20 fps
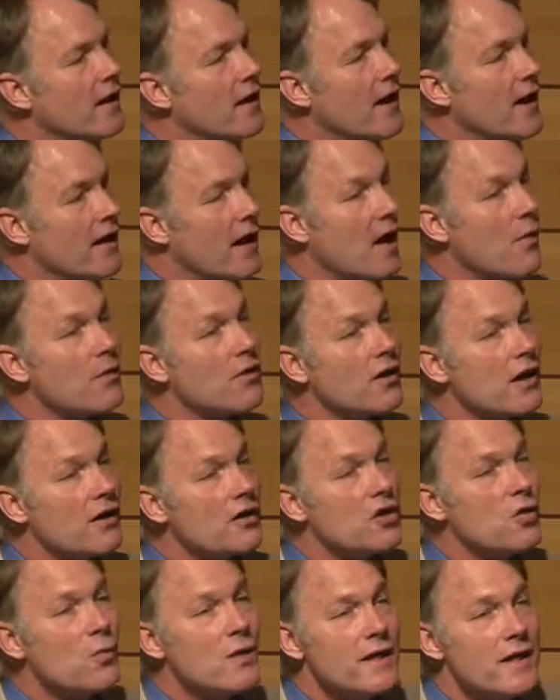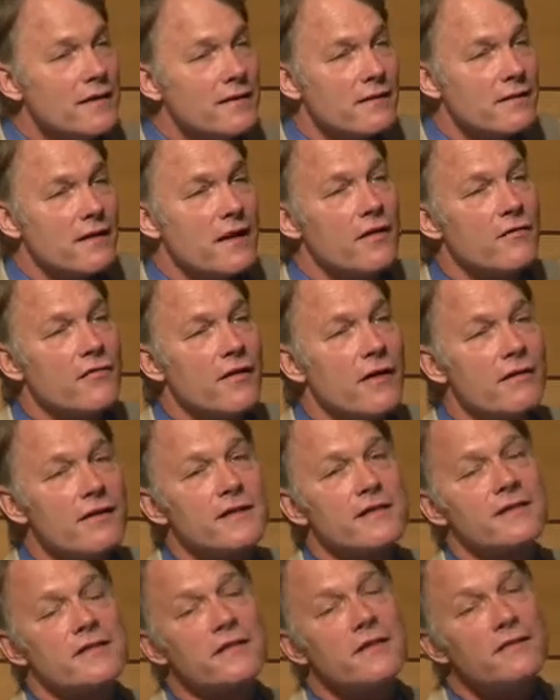And I would argue we need to think very
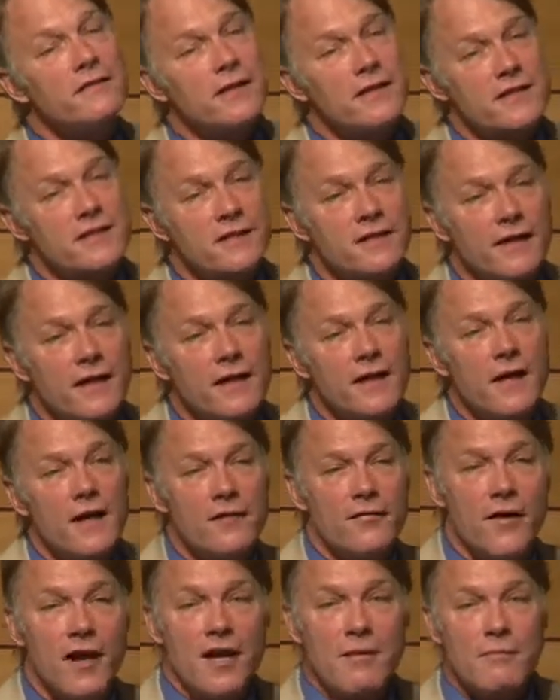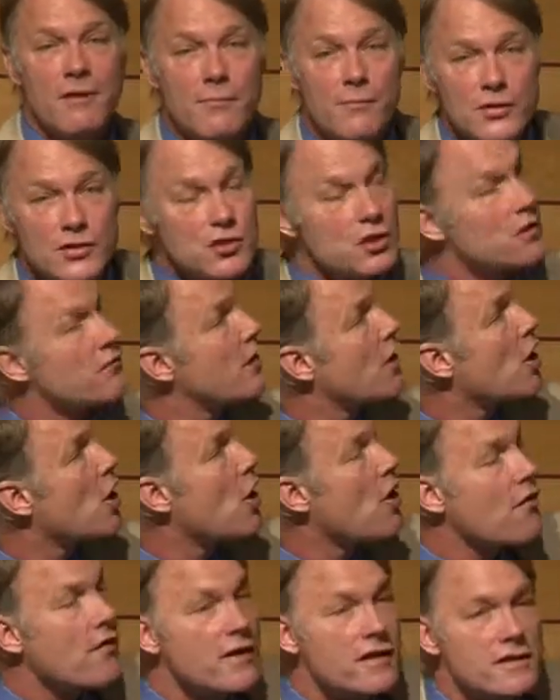seriously, not about preserving
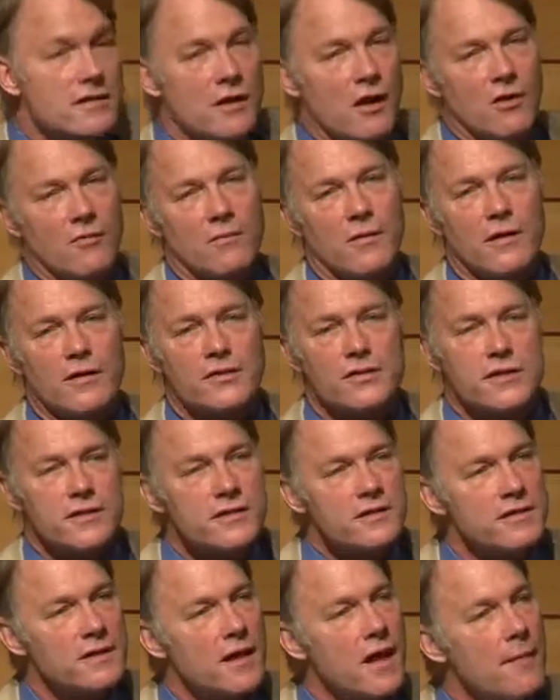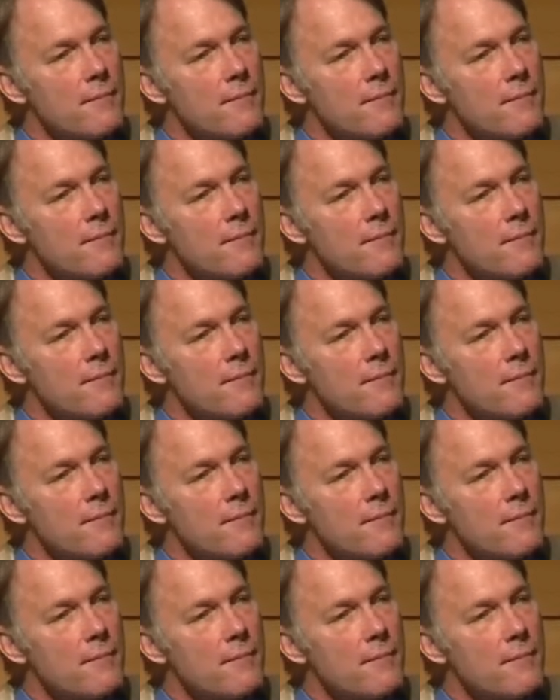current salt marshes,